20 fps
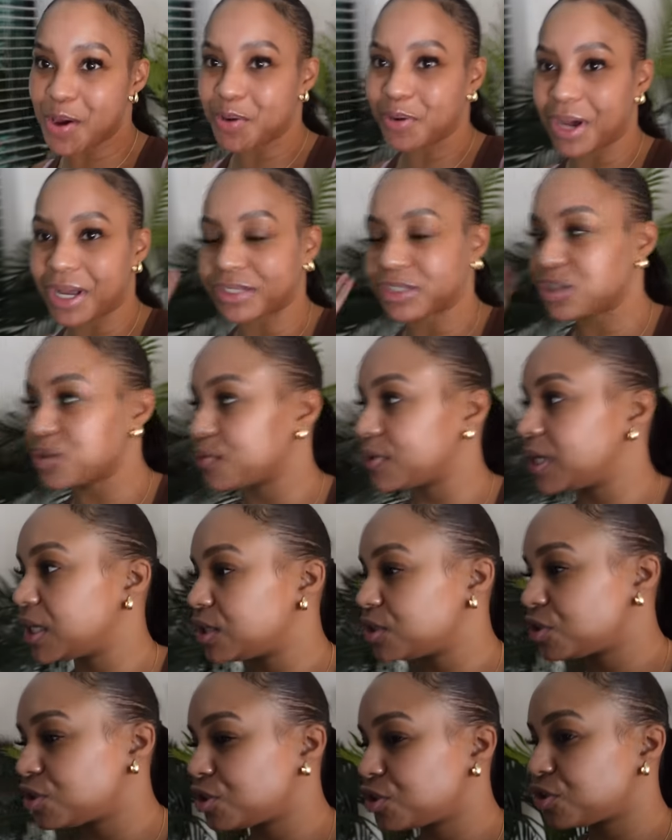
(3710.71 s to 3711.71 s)
I just
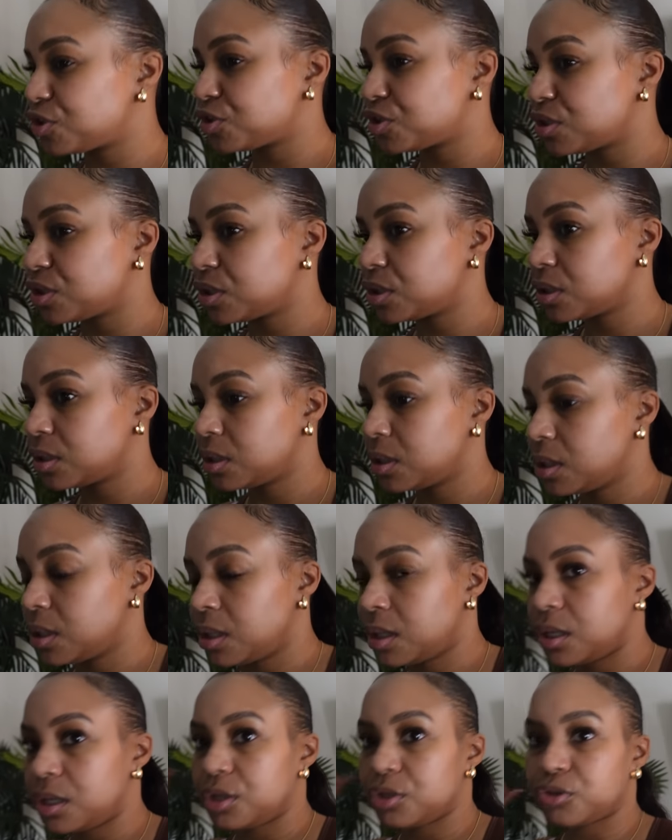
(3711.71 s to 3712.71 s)
finished
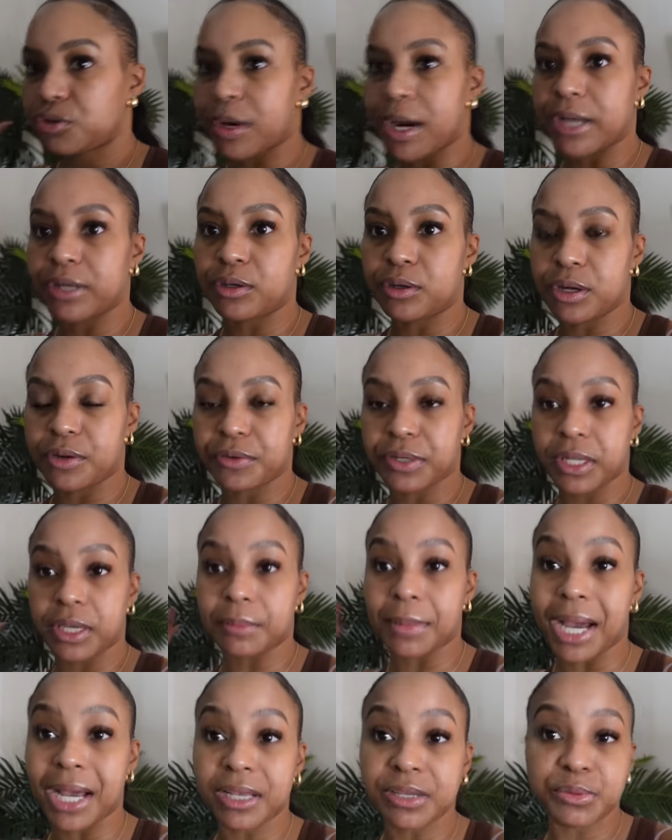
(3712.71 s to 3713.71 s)
trying on everything.
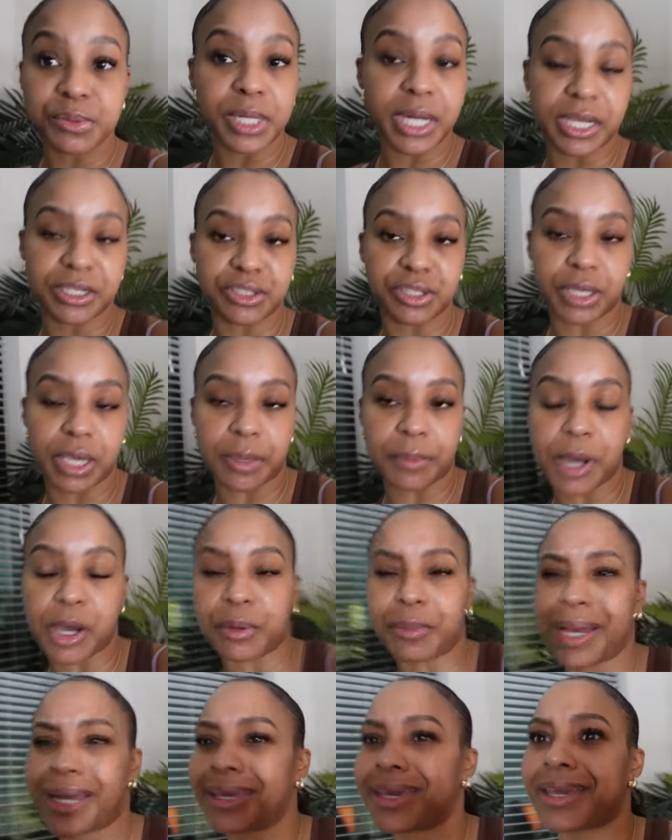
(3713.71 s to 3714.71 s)
My husband actually came
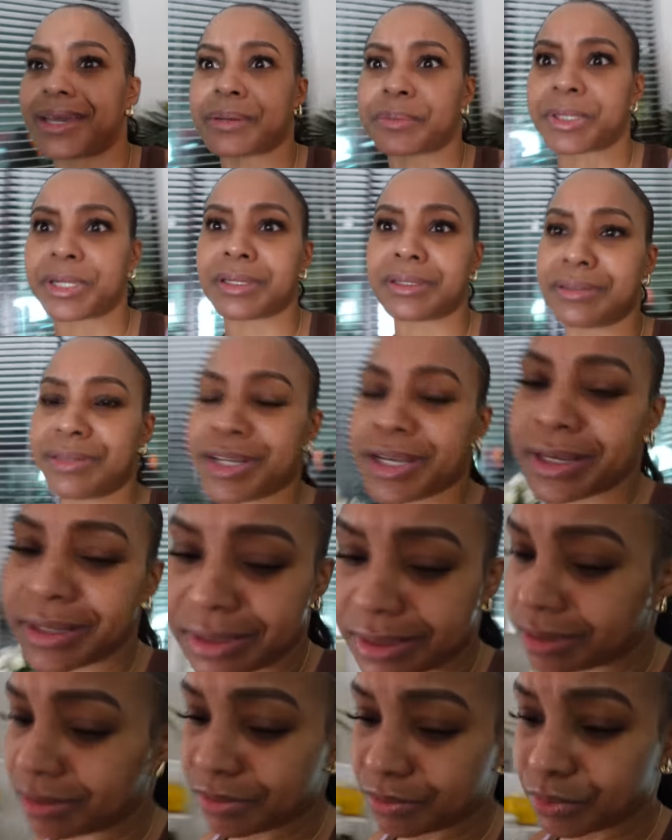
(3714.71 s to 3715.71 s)
home. My camera
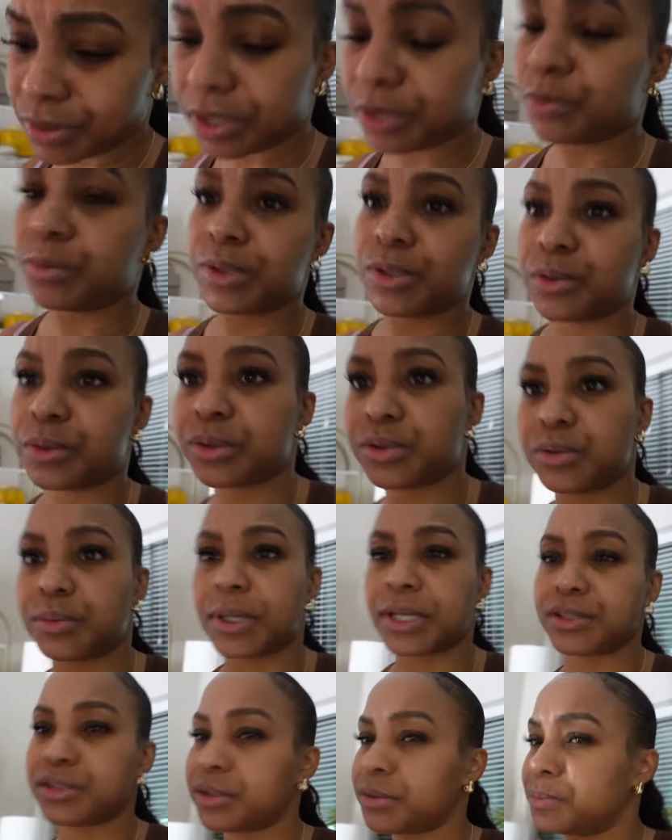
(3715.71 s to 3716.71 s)
just really was doing too
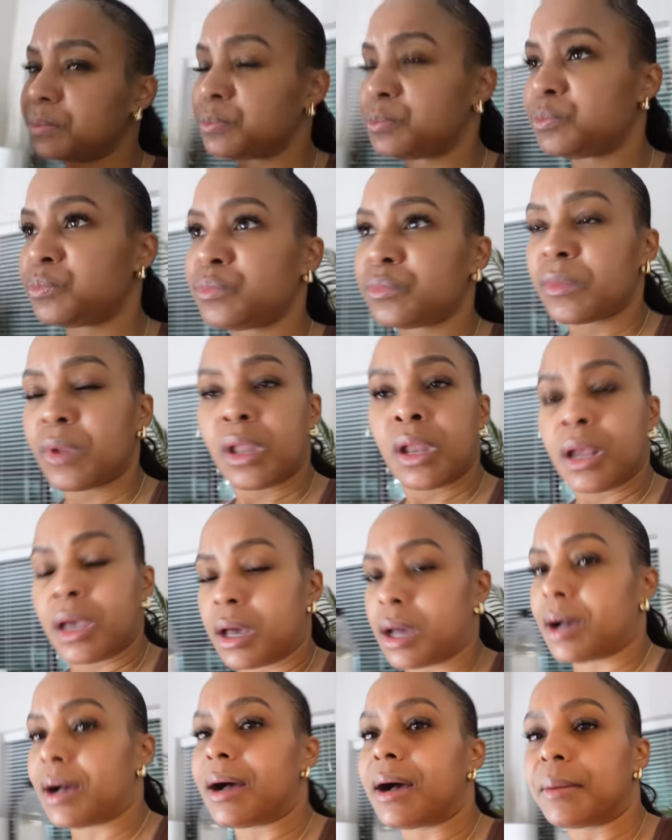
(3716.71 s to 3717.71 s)
much.
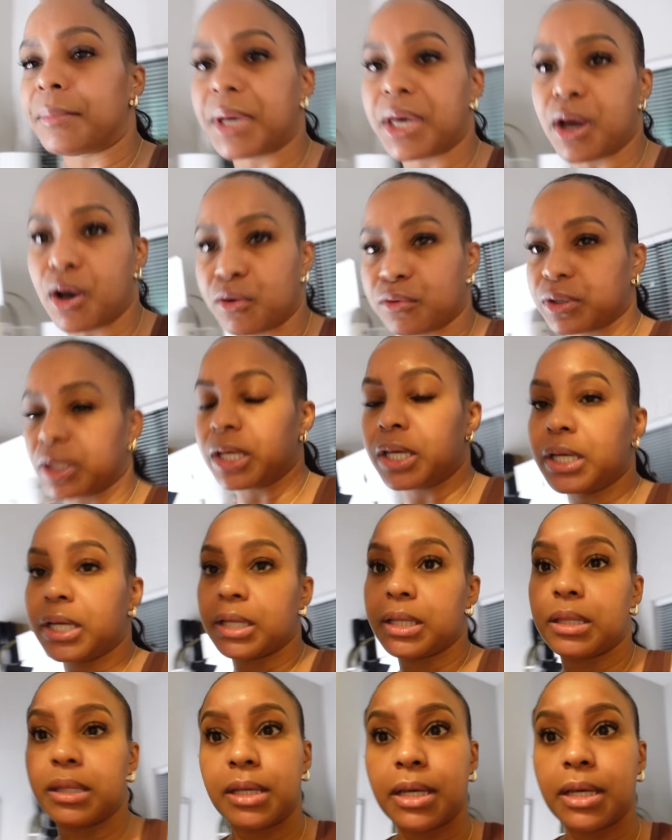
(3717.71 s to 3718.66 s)
Um, it overheated.